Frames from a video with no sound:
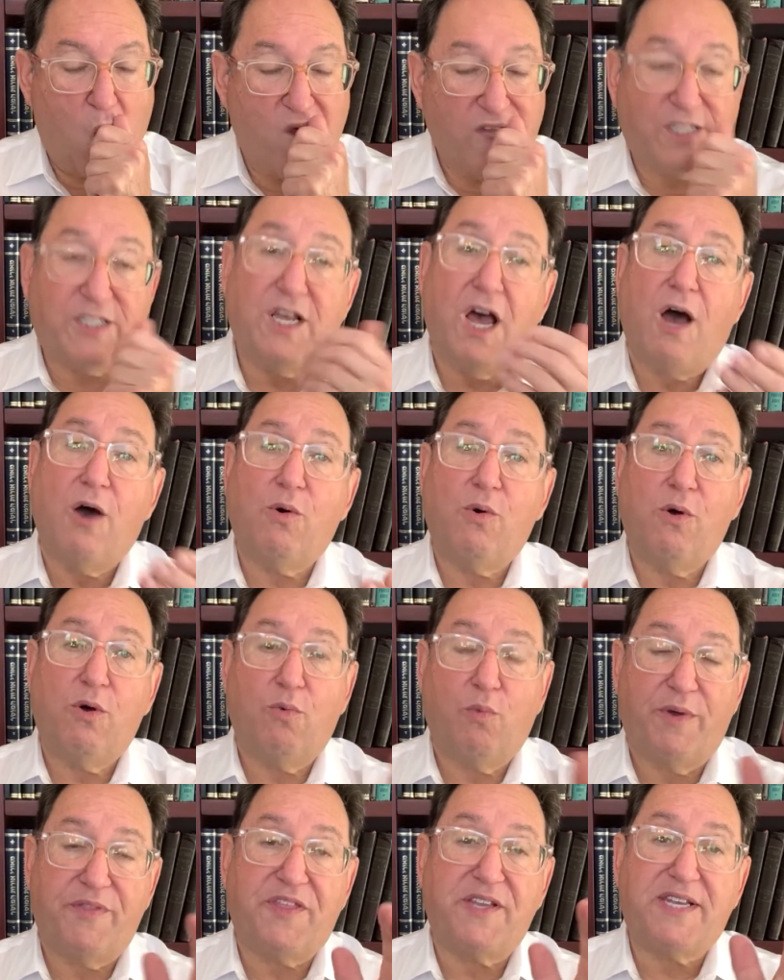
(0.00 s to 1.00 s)
So,
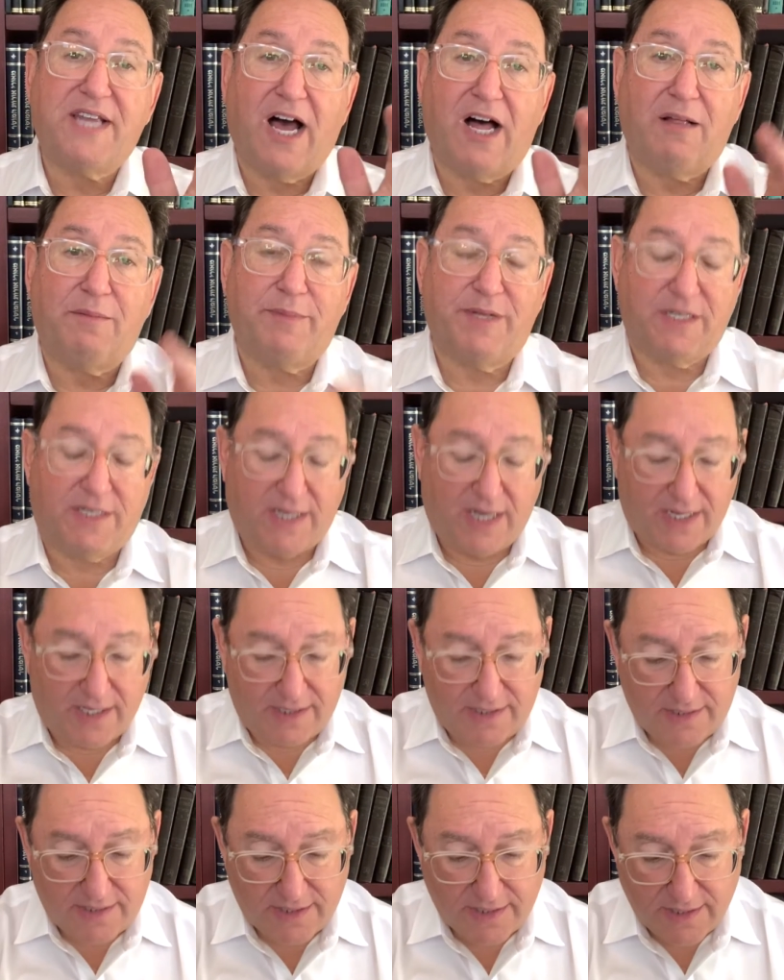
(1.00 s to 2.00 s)
what the Talmud
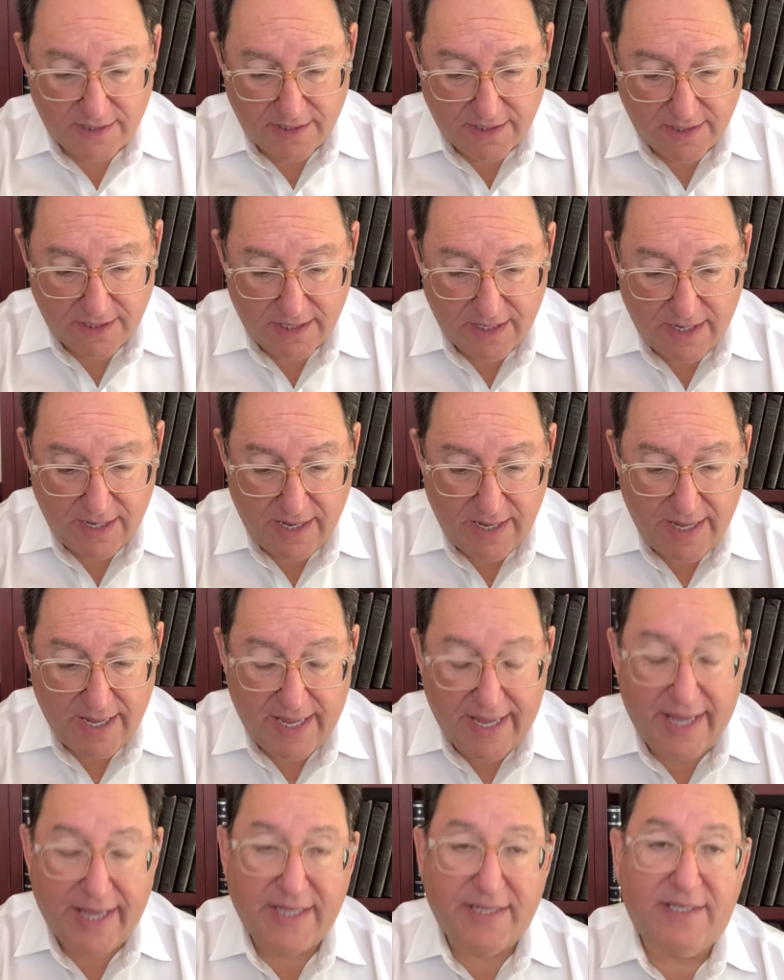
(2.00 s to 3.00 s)
does
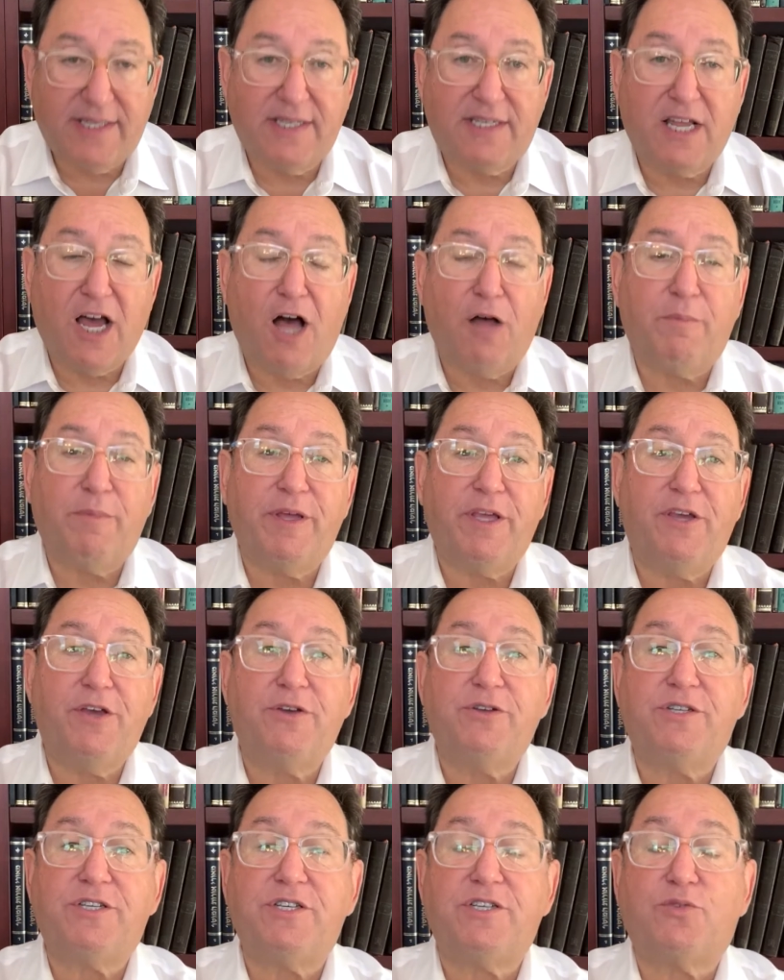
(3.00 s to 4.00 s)
is the Talmud
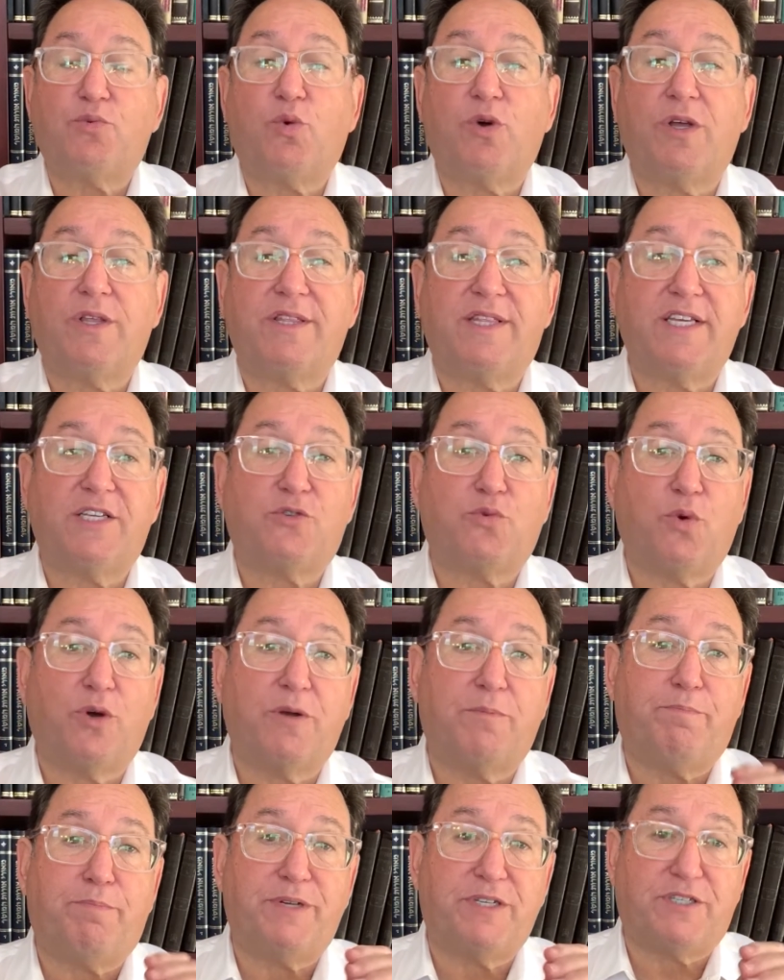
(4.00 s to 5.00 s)
uses this
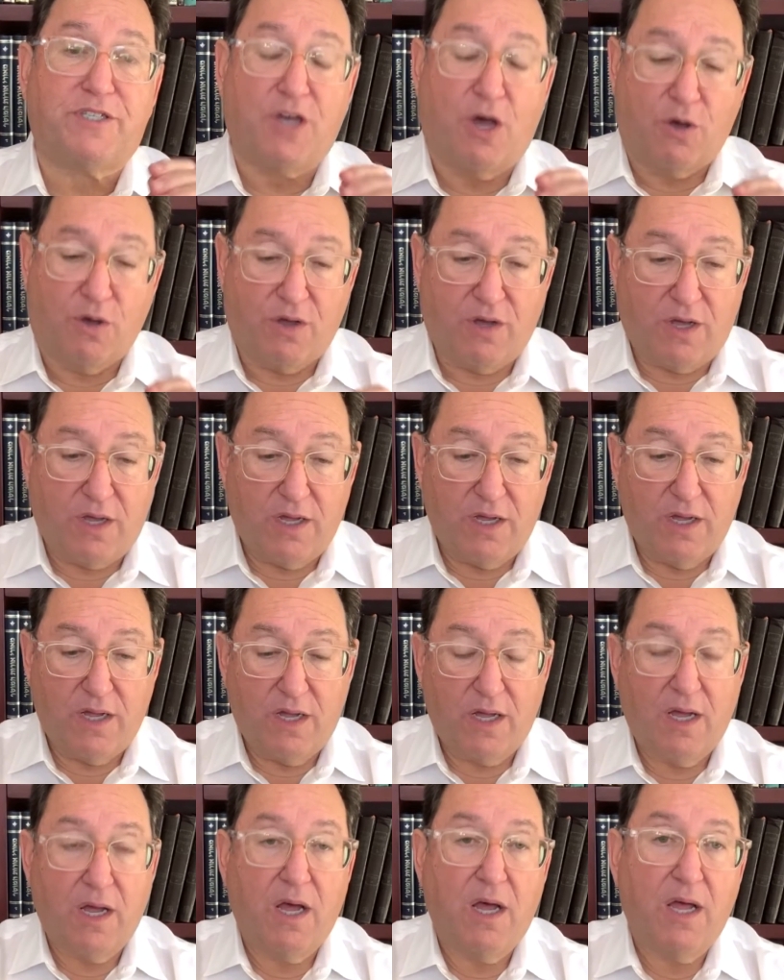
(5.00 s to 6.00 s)
word besoch,
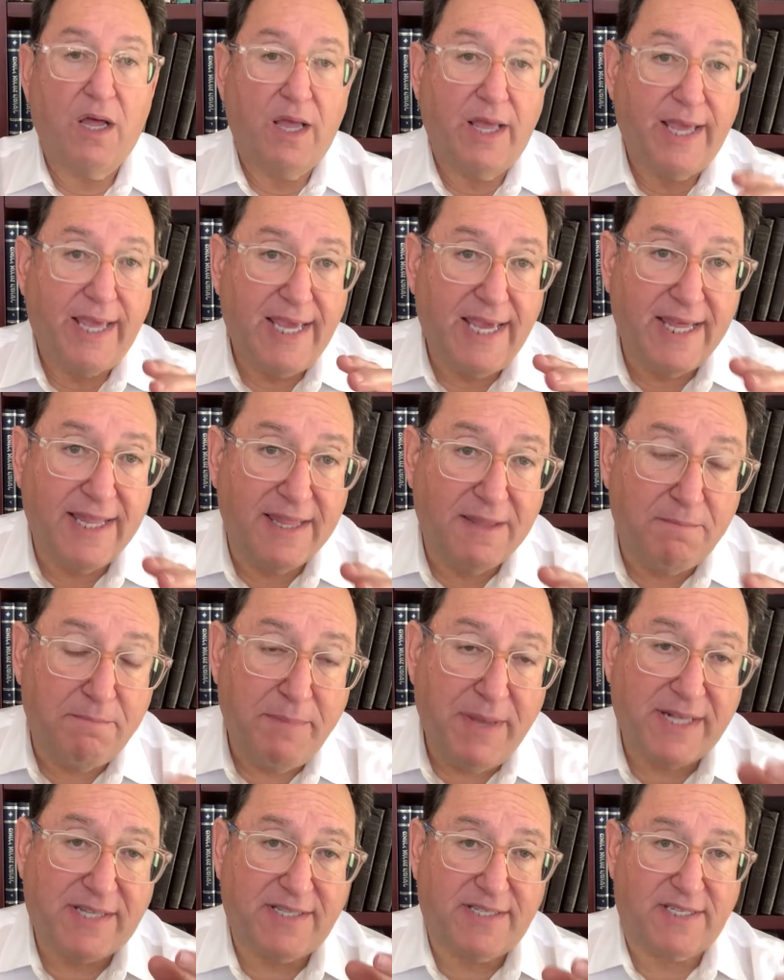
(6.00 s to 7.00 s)
in the
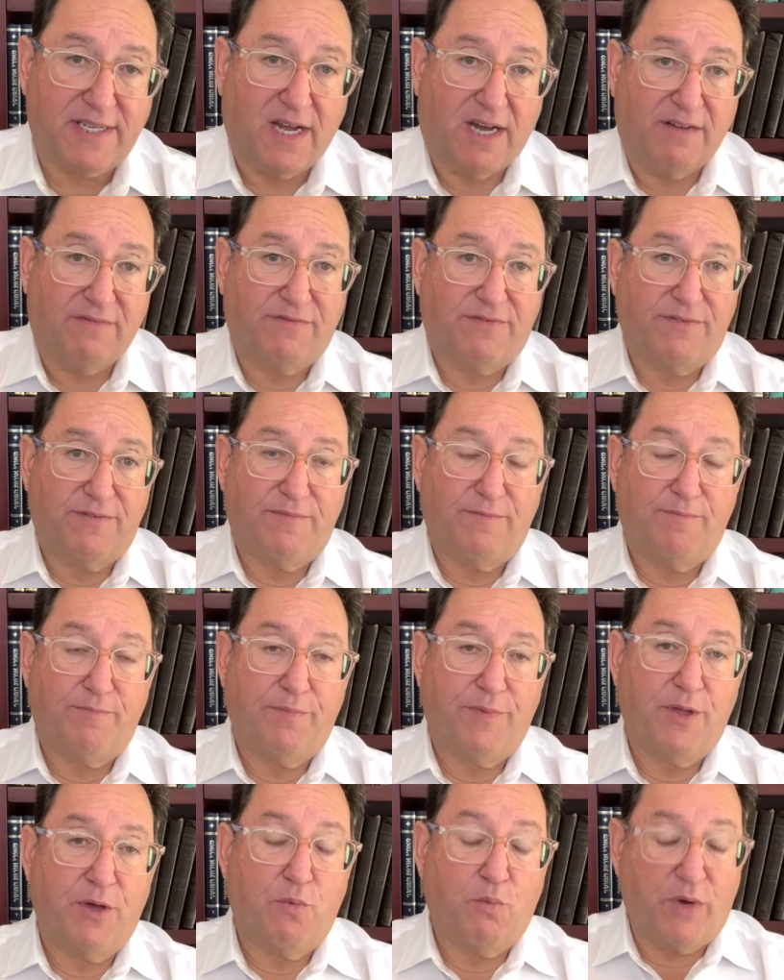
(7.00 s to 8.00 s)
midst of,
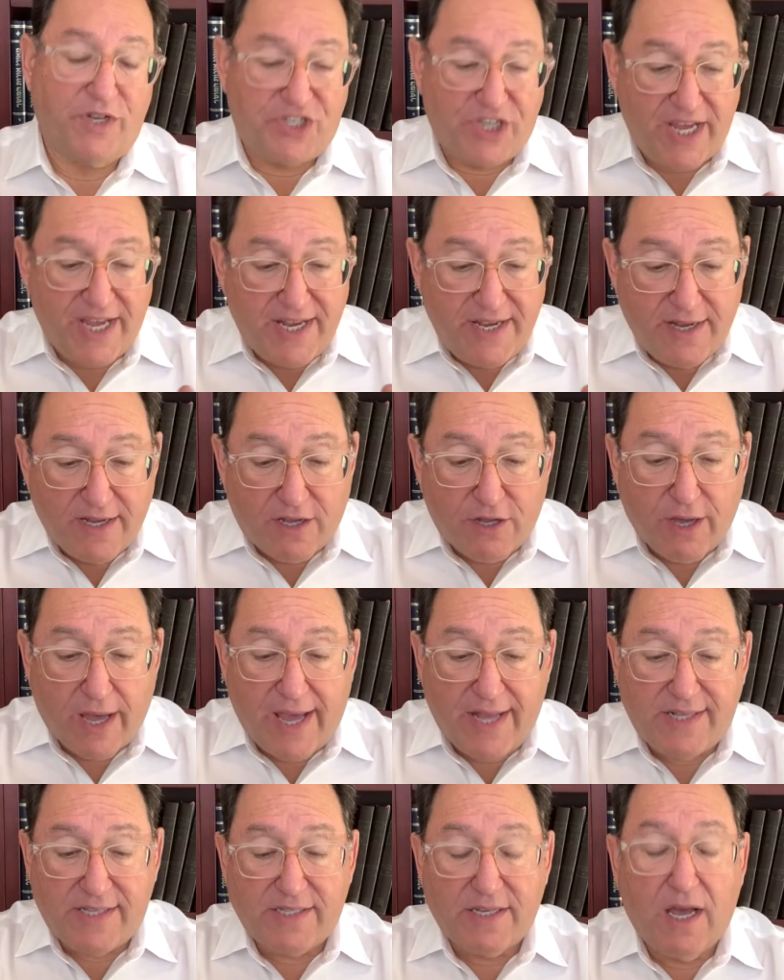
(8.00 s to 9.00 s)
which
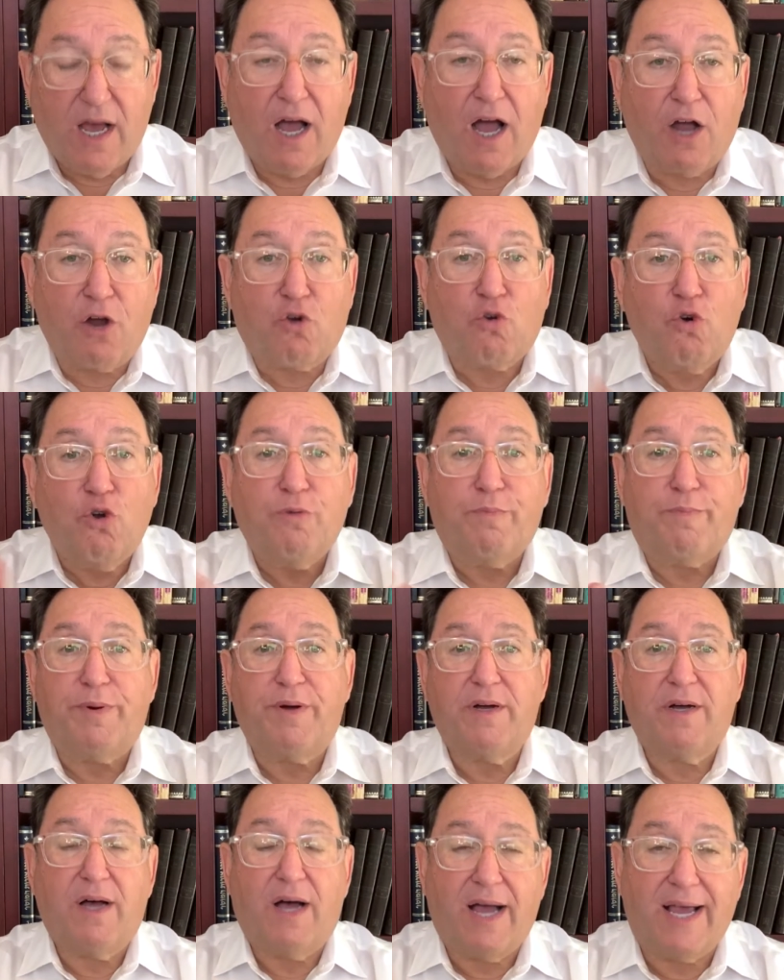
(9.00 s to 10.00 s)
indicates a group,
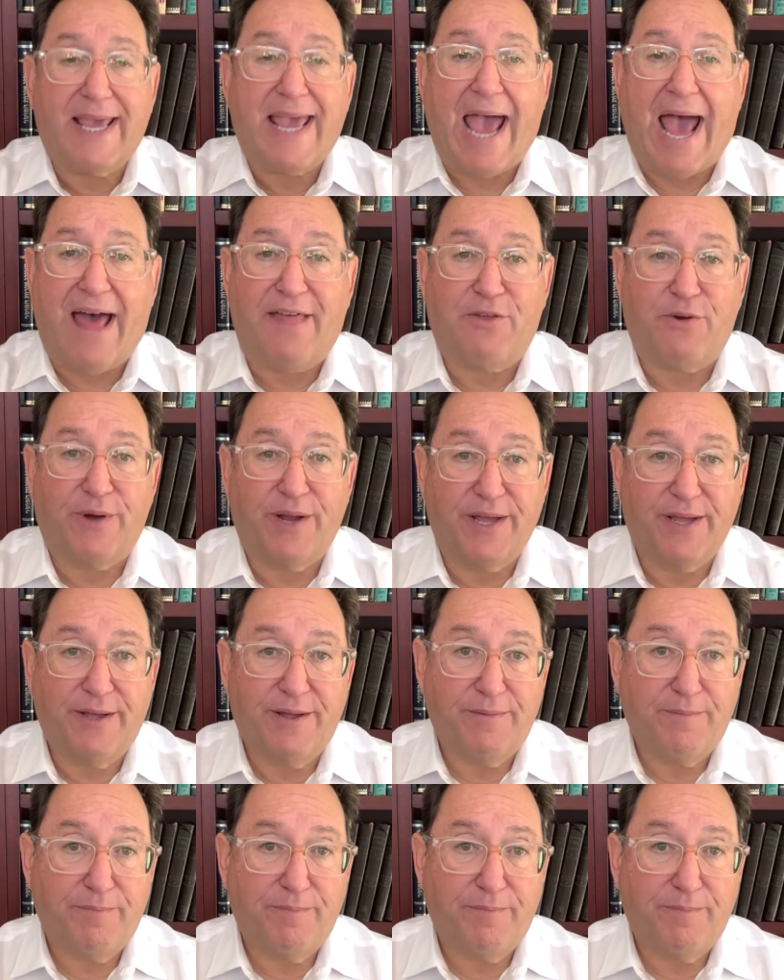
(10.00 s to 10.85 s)
a gathering.